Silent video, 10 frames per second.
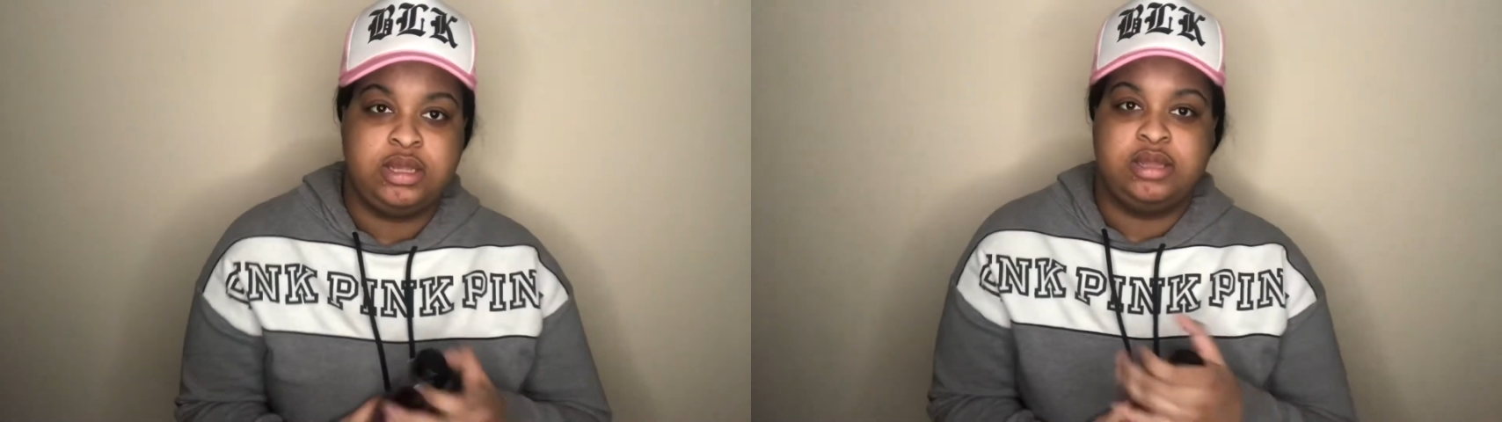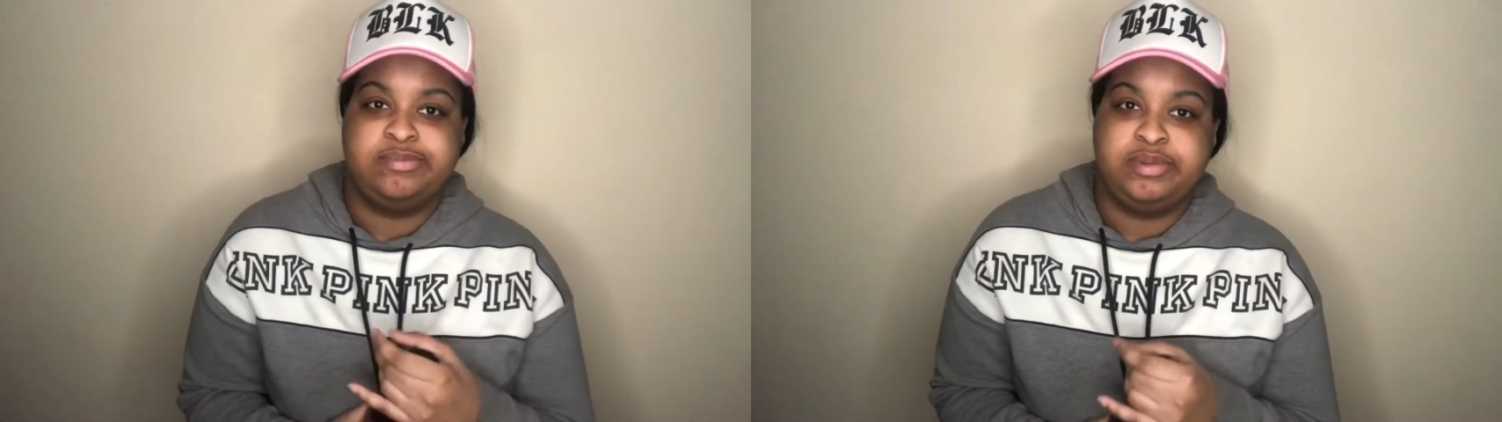
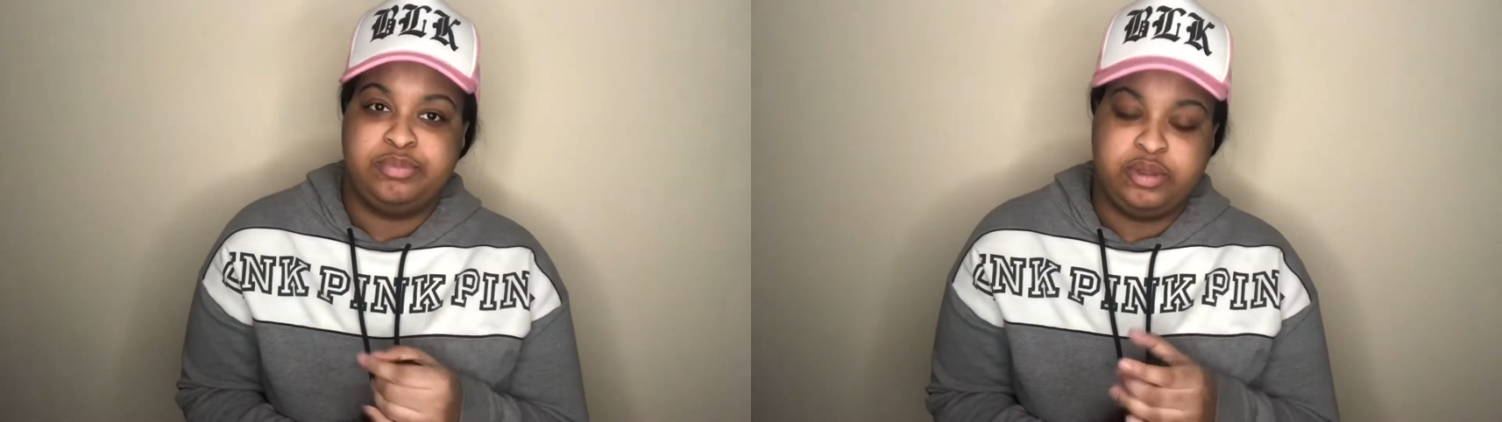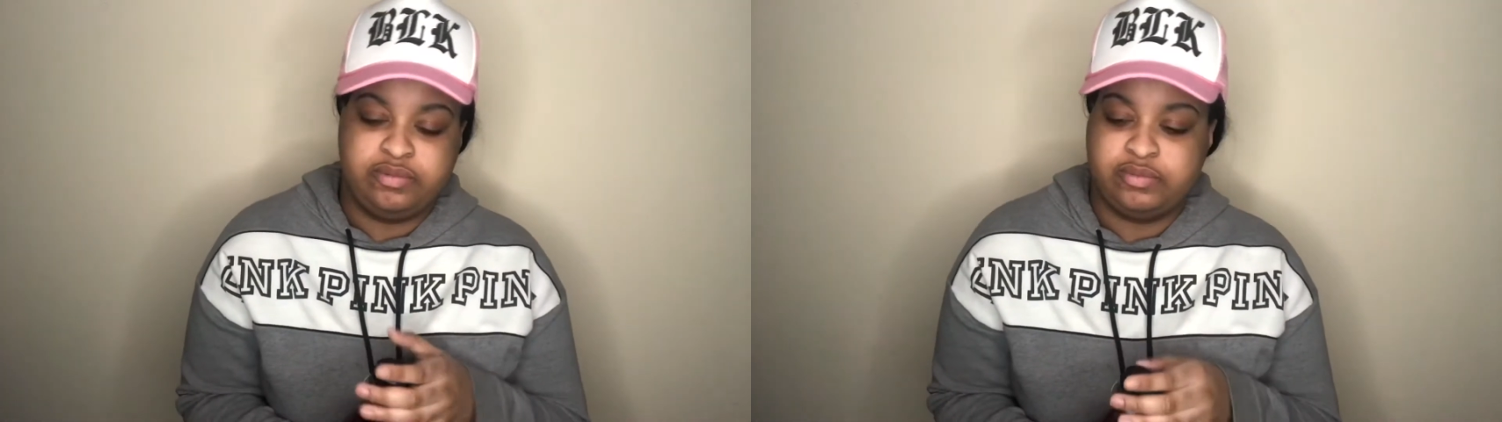and be
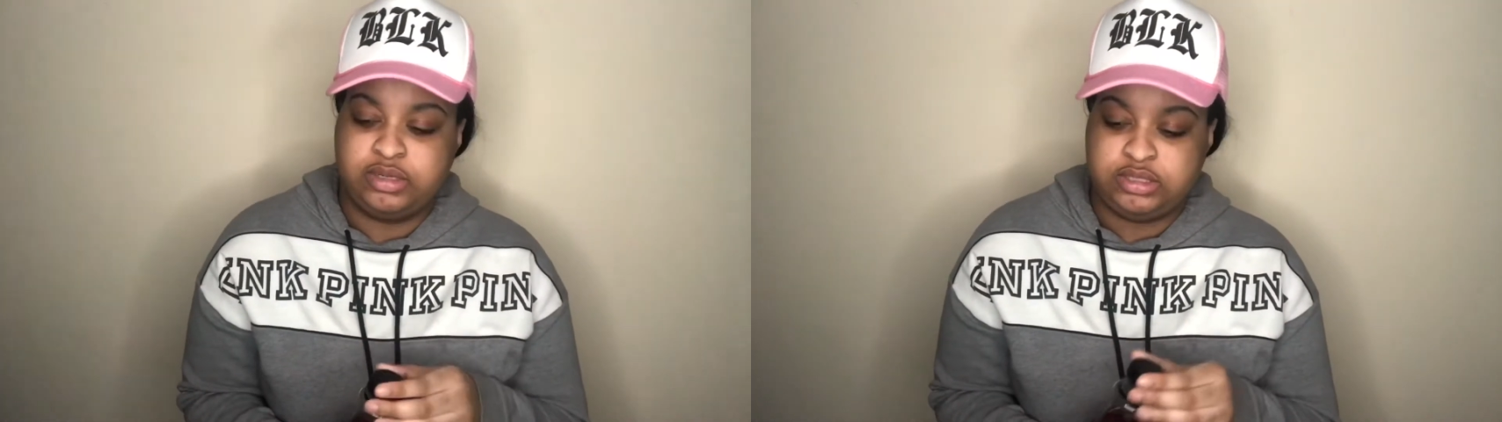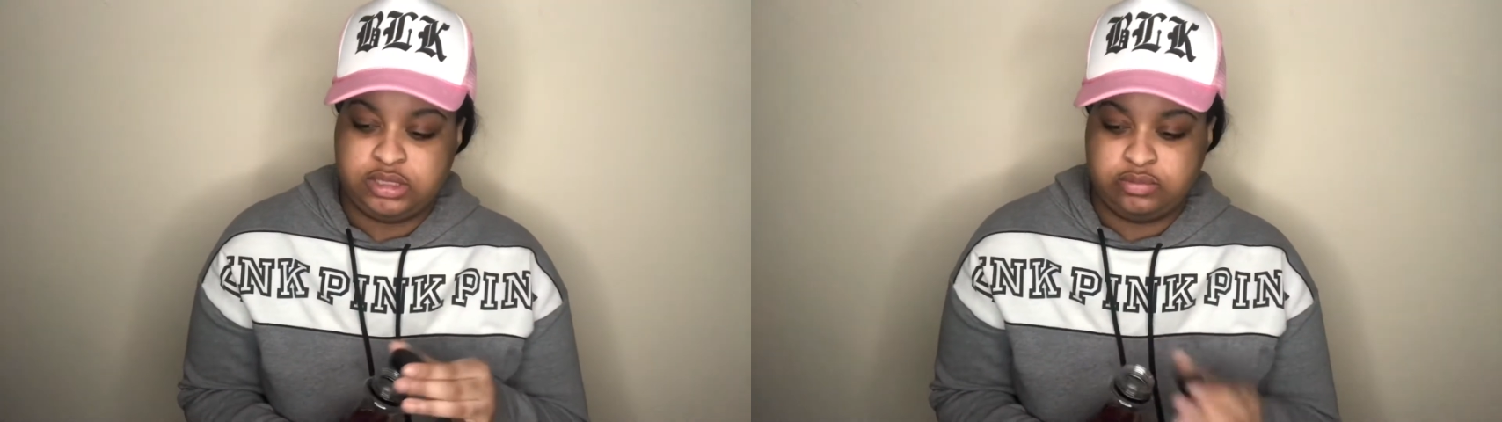beefing with
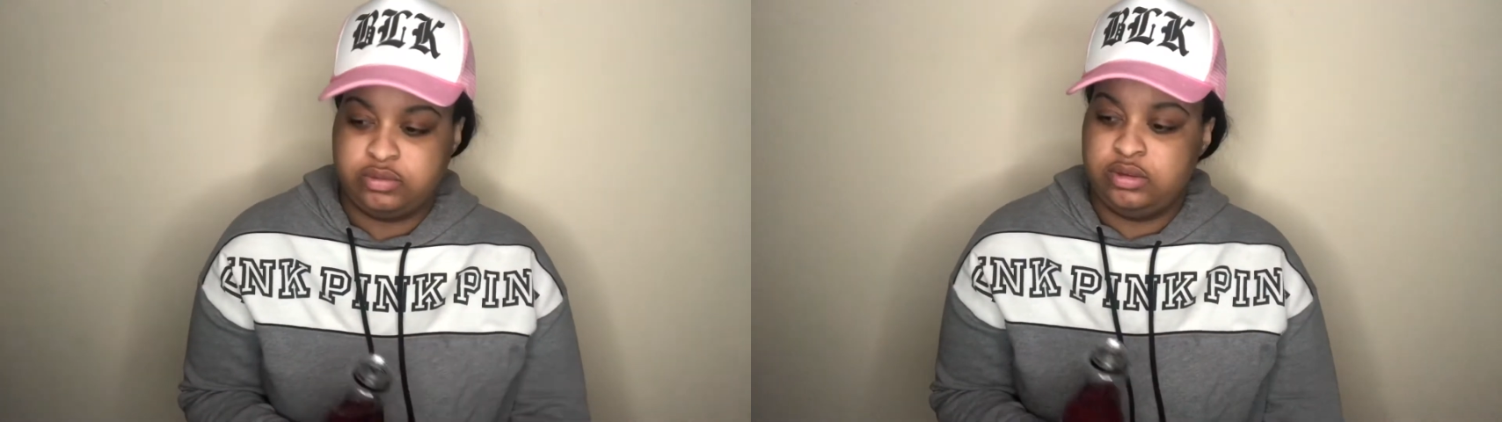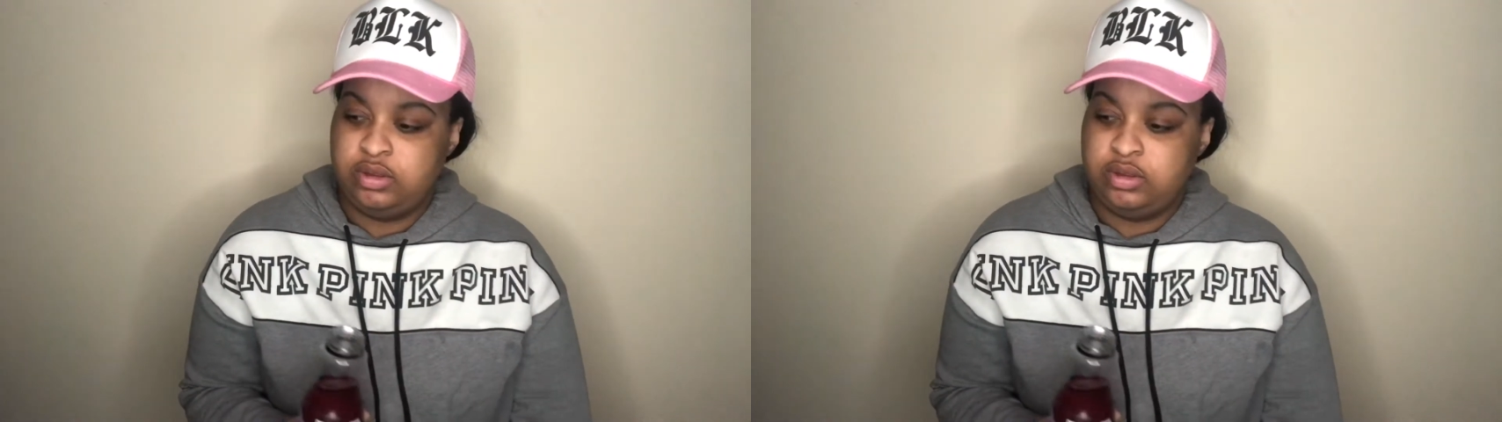each other